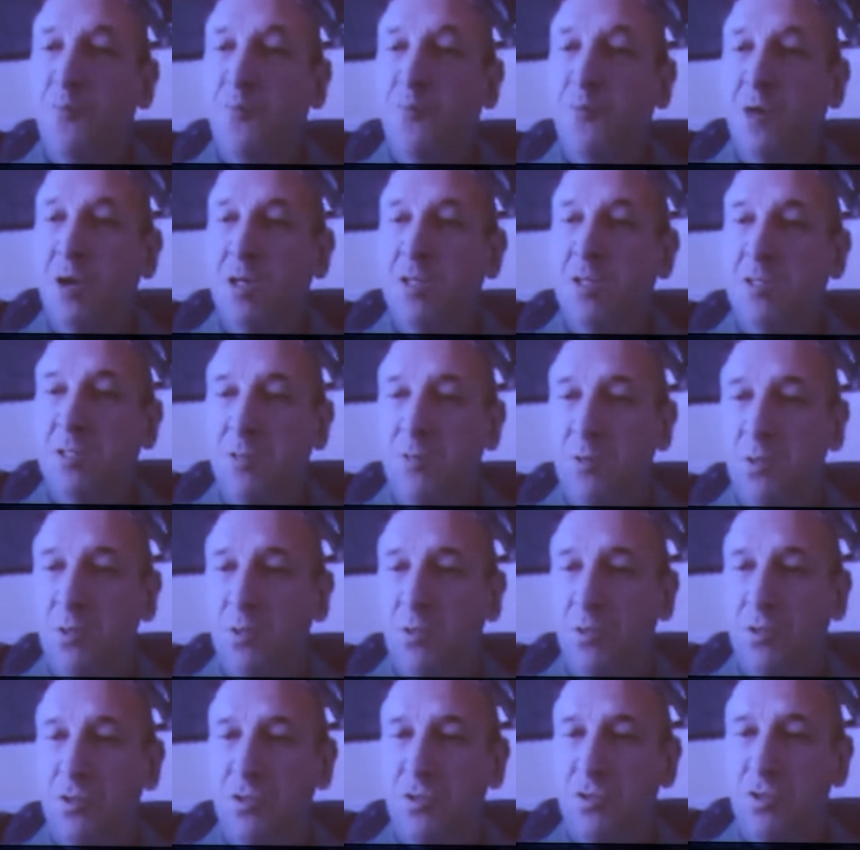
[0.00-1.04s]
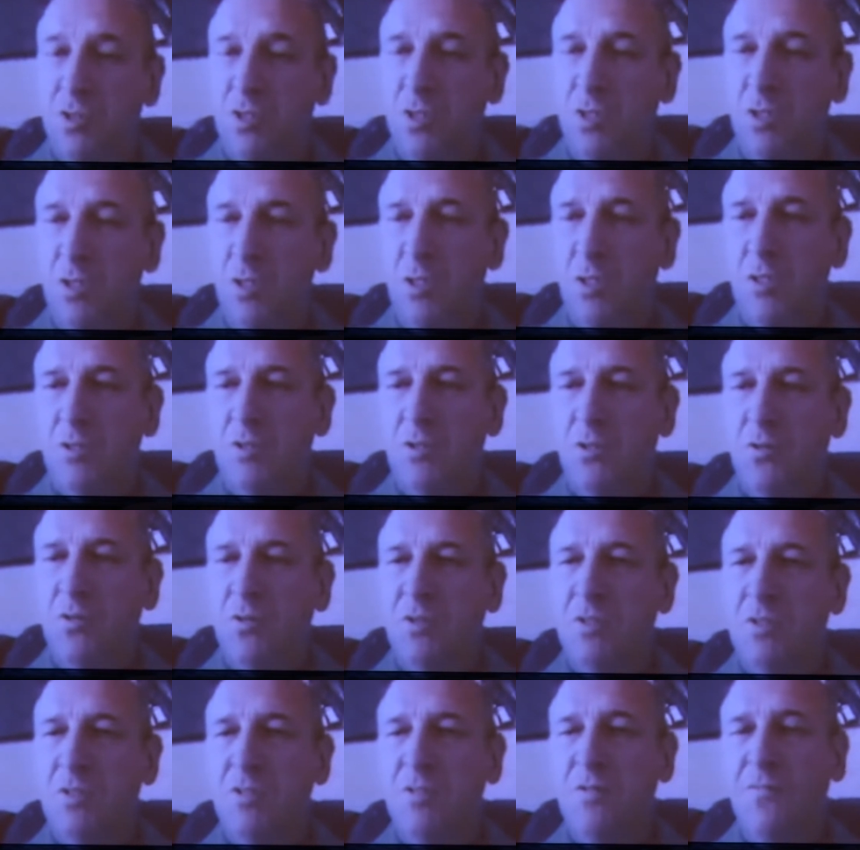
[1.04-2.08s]
proprietary knowledge.
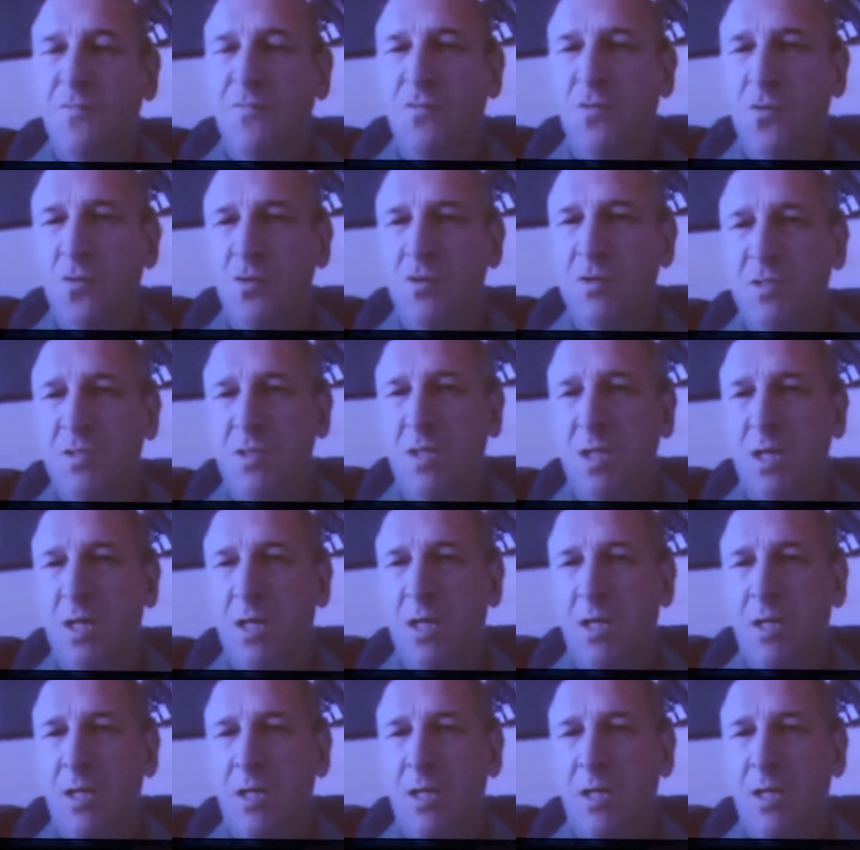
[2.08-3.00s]
So this is, of course,